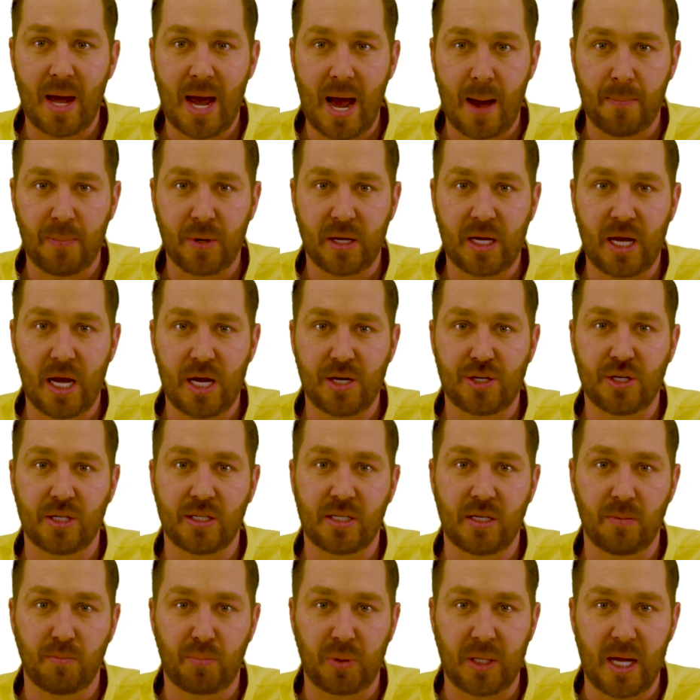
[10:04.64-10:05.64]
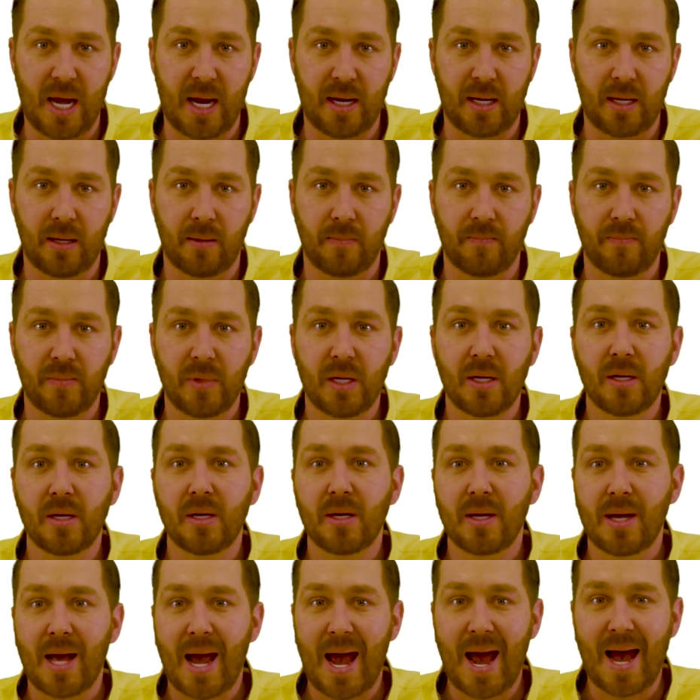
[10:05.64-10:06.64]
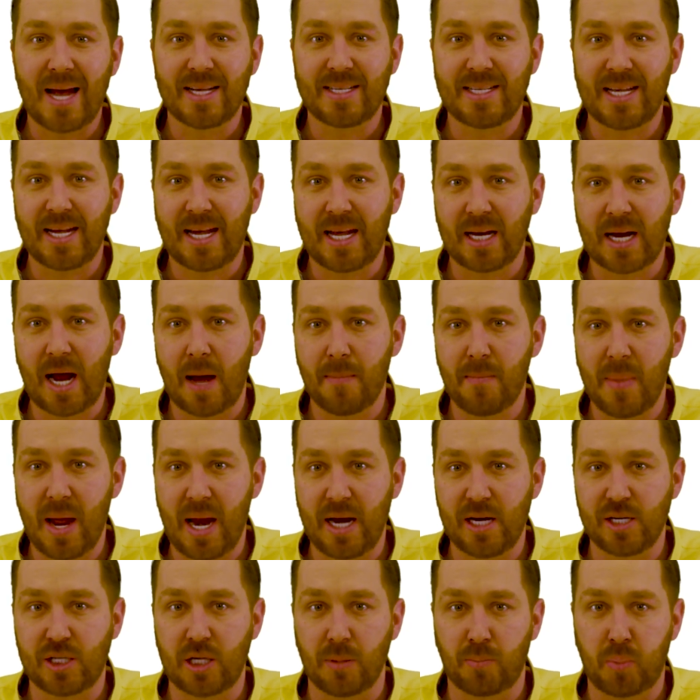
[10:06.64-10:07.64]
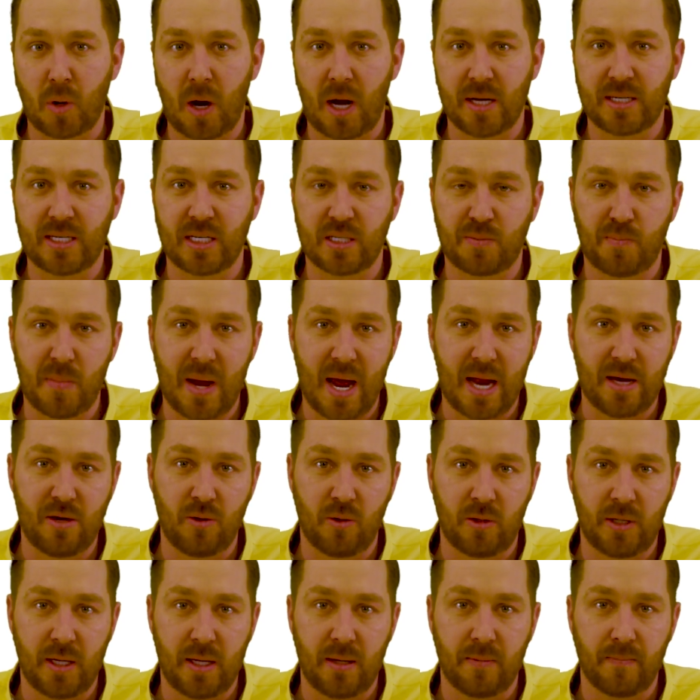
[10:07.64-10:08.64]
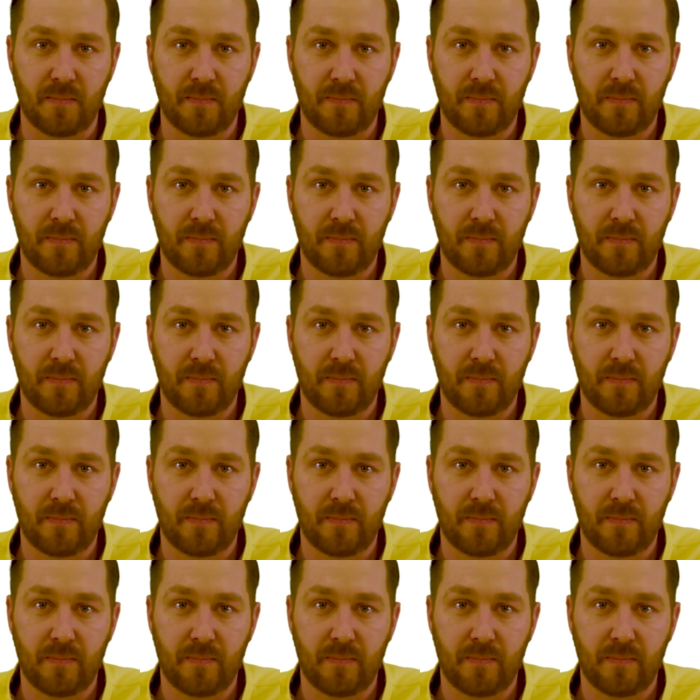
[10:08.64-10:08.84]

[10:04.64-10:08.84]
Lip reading: applications and planning, as they cannot manage the process manually.